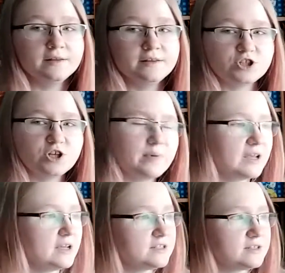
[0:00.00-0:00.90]
the
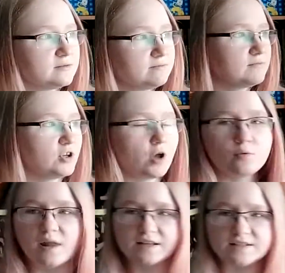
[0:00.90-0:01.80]
shipping is, you know,
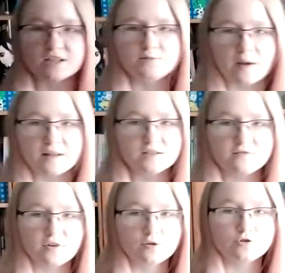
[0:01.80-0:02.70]
less
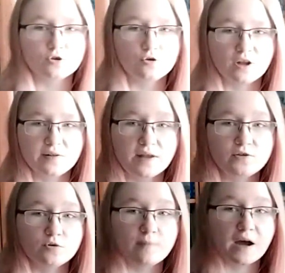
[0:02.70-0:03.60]
expensive, and also you can
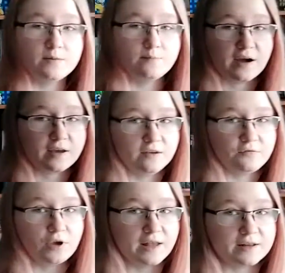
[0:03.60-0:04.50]
get your money back
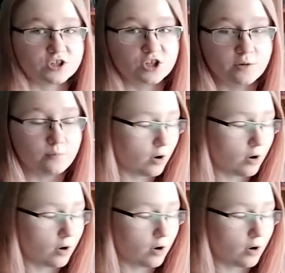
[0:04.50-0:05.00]
if you get a shitty